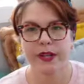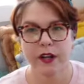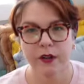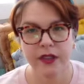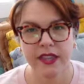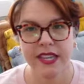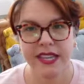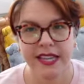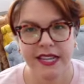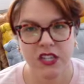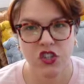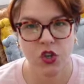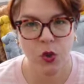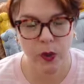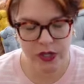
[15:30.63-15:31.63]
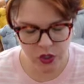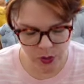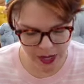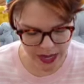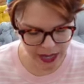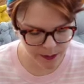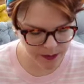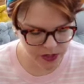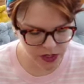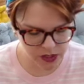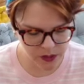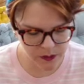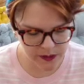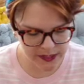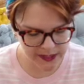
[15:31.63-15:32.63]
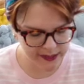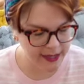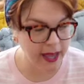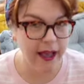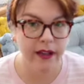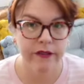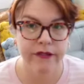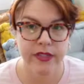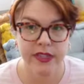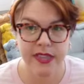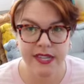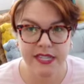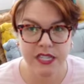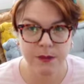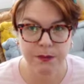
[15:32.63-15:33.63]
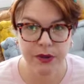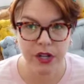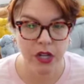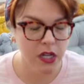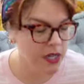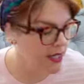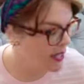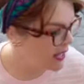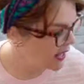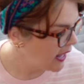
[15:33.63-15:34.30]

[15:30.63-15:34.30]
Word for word: I know that the kids are going to absolutely love this book.